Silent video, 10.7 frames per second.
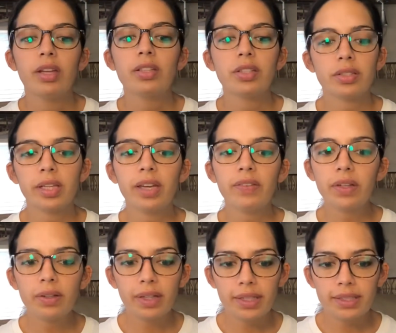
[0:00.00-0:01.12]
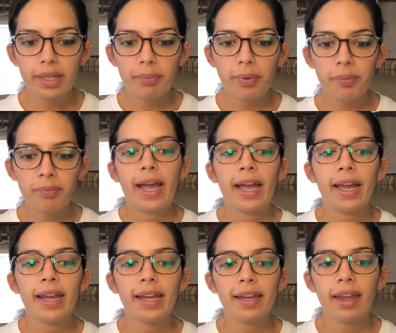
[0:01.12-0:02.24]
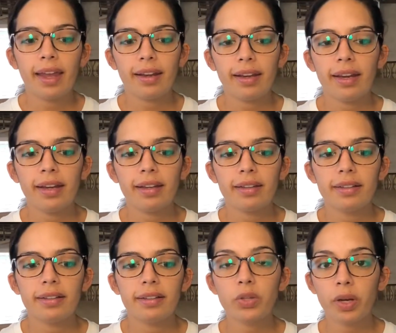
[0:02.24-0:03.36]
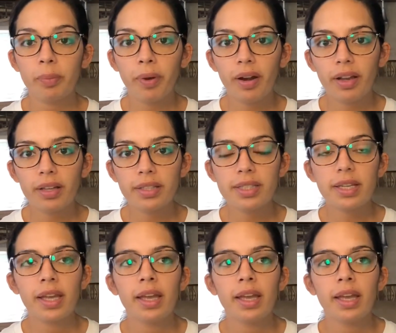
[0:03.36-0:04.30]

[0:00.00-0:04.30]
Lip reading: So to give you an example, I can't eat soy products,